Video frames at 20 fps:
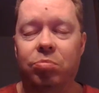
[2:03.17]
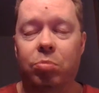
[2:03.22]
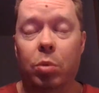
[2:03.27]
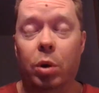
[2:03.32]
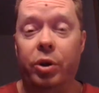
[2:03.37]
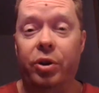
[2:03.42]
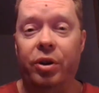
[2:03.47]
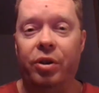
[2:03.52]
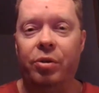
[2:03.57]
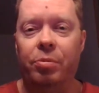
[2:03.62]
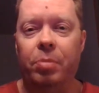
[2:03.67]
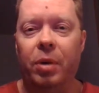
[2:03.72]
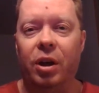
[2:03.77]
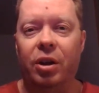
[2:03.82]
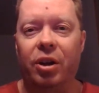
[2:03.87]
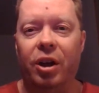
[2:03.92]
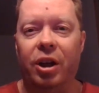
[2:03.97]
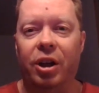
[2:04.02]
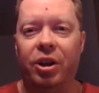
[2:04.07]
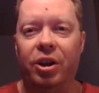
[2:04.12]
wouldn't
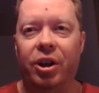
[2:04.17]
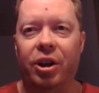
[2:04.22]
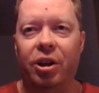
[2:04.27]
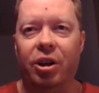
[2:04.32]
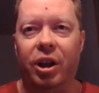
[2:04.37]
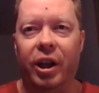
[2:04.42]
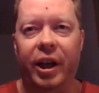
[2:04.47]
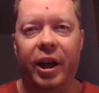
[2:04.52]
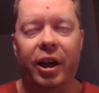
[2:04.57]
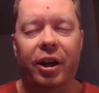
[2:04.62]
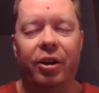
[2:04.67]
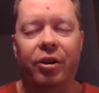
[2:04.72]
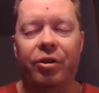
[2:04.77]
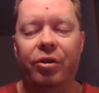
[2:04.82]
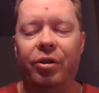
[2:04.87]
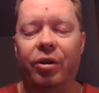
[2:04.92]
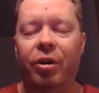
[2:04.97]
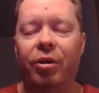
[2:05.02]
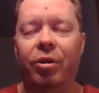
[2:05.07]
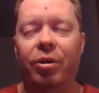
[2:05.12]
expect out of Daryl Hannah,
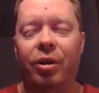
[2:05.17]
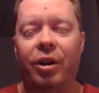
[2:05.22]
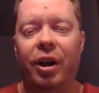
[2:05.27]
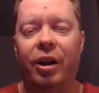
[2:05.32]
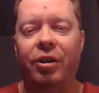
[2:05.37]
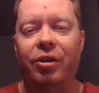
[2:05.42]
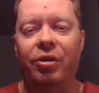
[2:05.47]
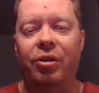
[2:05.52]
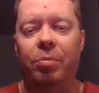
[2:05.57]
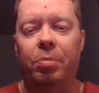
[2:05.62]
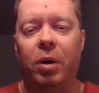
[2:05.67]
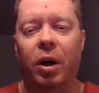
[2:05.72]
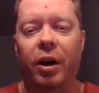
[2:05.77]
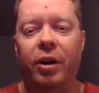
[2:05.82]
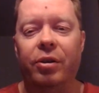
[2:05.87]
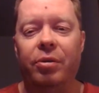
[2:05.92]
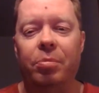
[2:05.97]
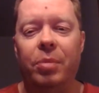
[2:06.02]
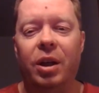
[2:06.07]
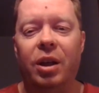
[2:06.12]
so it kind of
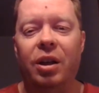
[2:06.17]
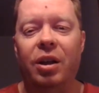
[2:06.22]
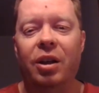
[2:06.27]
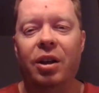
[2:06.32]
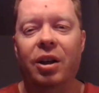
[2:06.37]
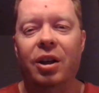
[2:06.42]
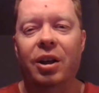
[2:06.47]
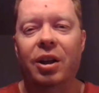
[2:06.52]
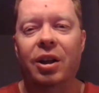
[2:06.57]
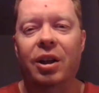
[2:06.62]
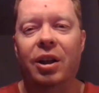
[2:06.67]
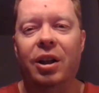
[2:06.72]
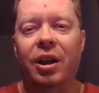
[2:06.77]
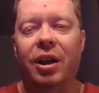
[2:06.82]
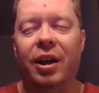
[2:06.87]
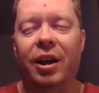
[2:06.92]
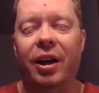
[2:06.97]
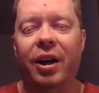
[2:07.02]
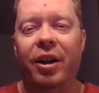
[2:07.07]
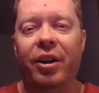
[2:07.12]
surprised me.
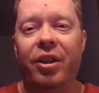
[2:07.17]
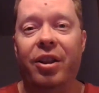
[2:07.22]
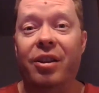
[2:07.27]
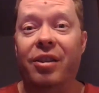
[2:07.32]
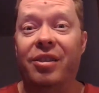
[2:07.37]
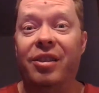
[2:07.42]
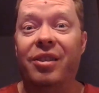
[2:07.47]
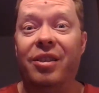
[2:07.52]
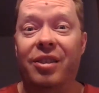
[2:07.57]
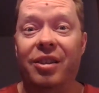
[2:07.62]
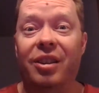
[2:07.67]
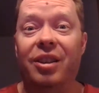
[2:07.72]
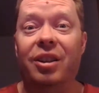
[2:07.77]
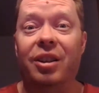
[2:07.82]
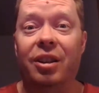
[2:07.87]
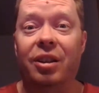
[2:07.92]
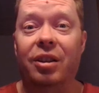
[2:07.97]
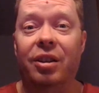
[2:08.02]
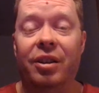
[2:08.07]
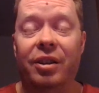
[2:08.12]
Uh, this is a
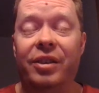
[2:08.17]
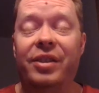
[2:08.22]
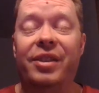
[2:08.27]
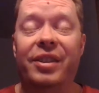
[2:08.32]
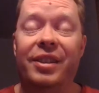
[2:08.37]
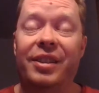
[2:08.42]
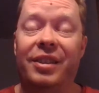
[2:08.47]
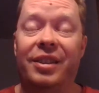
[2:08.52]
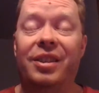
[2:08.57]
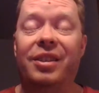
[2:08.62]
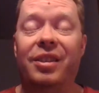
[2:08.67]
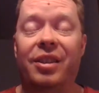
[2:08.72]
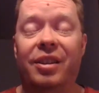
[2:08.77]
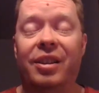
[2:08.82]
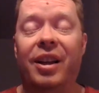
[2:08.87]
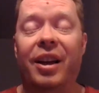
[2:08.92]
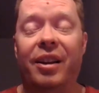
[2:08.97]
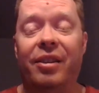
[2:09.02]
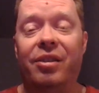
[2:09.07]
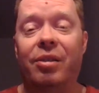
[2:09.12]
little, this is
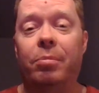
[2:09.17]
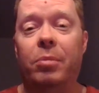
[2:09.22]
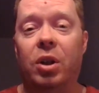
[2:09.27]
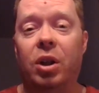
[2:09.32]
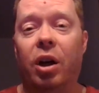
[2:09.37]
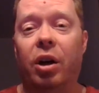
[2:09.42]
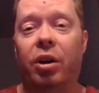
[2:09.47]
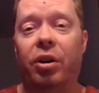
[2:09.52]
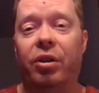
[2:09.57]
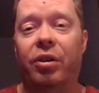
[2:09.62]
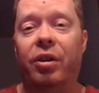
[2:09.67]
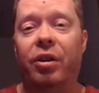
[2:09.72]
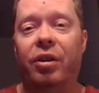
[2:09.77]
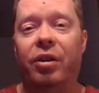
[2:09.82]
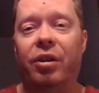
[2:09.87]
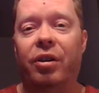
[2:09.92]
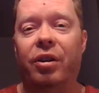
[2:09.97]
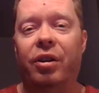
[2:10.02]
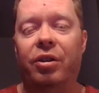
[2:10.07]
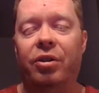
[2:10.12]
got some dark
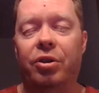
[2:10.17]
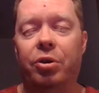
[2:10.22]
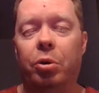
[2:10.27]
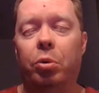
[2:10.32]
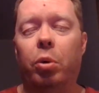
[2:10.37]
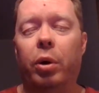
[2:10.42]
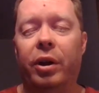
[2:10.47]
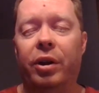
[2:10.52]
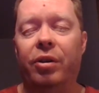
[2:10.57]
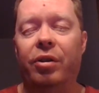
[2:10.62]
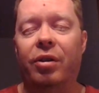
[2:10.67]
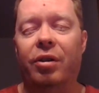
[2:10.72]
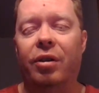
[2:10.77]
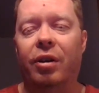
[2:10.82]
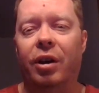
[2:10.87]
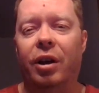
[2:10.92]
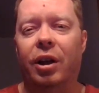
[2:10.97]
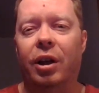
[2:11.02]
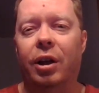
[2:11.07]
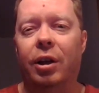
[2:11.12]
to it.
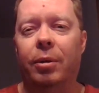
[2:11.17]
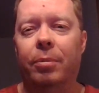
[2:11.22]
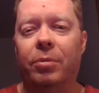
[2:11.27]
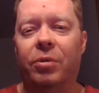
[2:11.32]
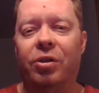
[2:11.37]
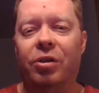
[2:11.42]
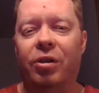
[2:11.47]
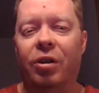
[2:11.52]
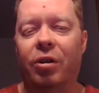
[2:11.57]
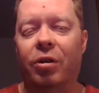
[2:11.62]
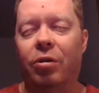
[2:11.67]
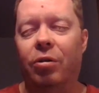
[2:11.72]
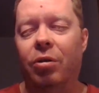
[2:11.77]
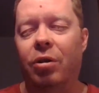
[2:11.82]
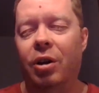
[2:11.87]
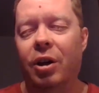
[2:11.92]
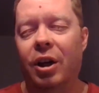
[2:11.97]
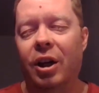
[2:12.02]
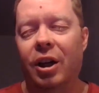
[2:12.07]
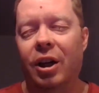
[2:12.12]
Um, so
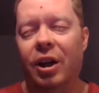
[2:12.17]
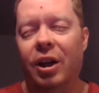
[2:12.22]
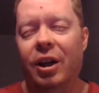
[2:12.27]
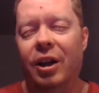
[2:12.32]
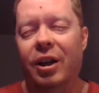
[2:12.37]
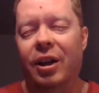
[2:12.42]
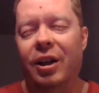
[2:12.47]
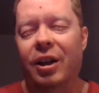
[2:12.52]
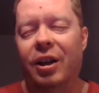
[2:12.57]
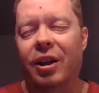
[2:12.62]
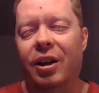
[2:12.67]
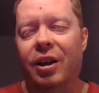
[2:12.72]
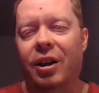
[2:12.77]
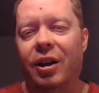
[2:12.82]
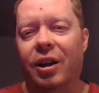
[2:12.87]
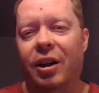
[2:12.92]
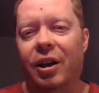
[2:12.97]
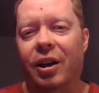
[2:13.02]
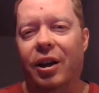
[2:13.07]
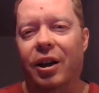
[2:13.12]

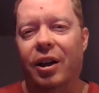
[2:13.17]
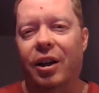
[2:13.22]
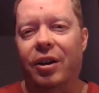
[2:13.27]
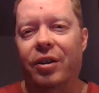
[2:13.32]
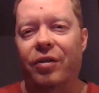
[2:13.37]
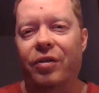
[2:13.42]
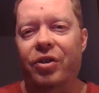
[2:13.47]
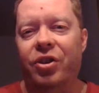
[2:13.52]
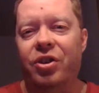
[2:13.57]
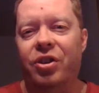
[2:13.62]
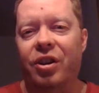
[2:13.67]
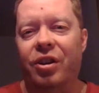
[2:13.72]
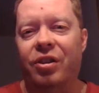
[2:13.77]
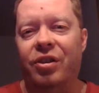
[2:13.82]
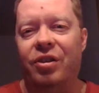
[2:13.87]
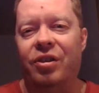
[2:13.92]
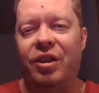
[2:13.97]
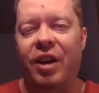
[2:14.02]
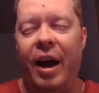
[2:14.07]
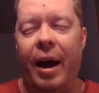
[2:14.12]
uh,
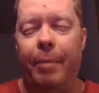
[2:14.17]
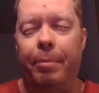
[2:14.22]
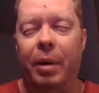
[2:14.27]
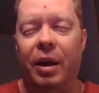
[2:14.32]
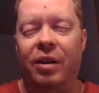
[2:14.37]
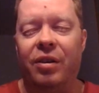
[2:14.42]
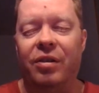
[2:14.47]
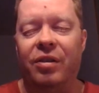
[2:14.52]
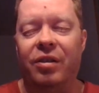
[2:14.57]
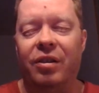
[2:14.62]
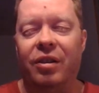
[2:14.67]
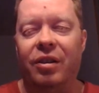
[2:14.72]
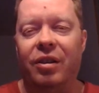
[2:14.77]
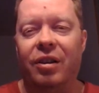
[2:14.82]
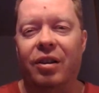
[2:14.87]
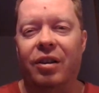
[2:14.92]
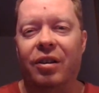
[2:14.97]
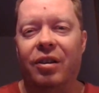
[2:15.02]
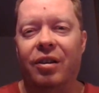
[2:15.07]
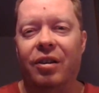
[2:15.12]
just topics
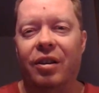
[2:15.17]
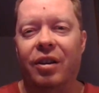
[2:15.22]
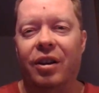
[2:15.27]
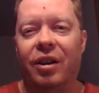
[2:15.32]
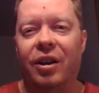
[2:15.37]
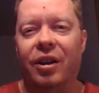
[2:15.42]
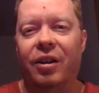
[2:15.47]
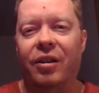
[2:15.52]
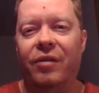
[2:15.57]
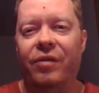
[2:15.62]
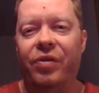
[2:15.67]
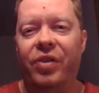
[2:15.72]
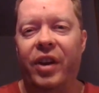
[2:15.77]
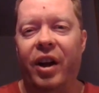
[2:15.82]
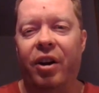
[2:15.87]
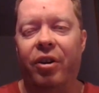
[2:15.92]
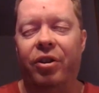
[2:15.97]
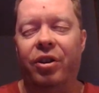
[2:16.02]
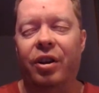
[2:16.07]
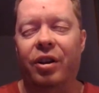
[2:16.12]
and uh,
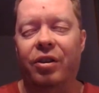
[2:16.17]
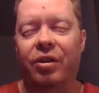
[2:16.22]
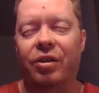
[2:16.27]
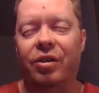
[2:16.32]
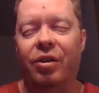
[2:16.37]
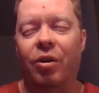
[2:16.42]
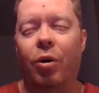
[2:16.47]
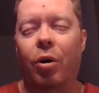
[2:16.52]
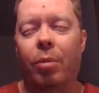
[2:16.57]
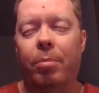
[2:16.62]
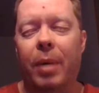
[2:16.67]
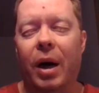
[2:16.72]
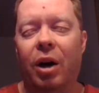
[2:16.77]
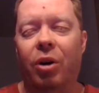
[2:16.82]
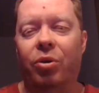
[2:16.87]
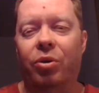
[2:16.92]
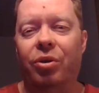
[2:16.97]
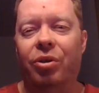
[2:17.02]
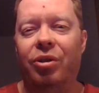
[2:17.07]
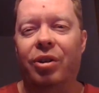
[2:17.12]
how things go
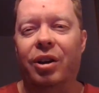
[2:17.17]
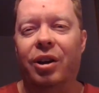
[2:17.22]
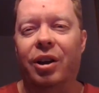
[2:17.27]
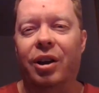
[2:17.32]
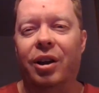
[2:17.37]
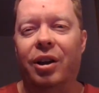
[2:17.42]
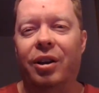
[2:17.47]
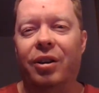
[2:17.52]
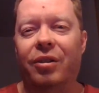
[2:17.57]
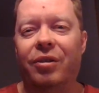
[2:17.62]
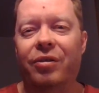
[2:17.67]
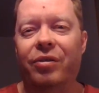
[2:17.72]
about. Uh,